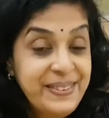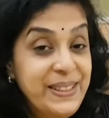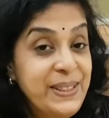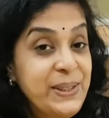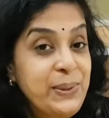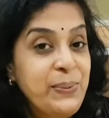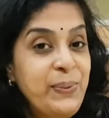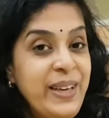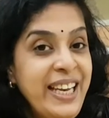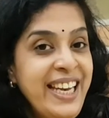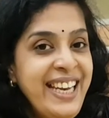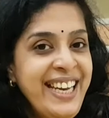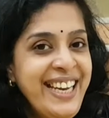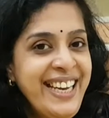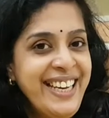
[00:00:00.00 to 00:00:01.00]

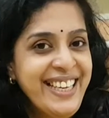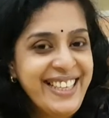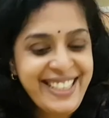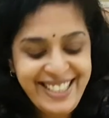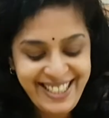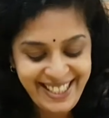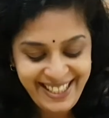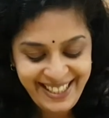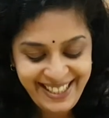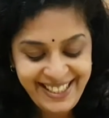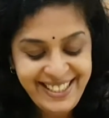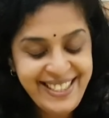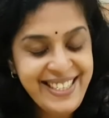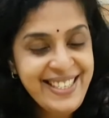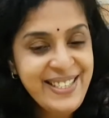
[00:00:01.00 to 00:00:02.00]
Sweet.
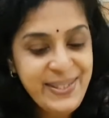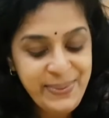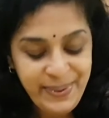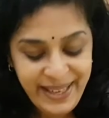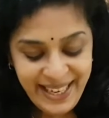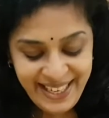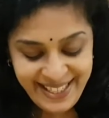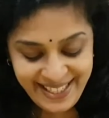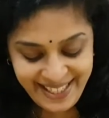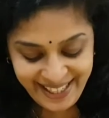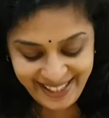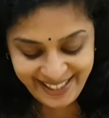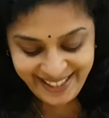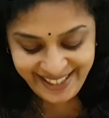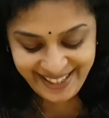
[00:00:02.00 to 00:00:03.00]
This is sweet
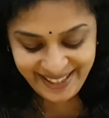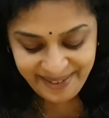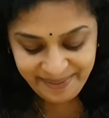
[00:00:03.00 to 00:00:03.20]
taste.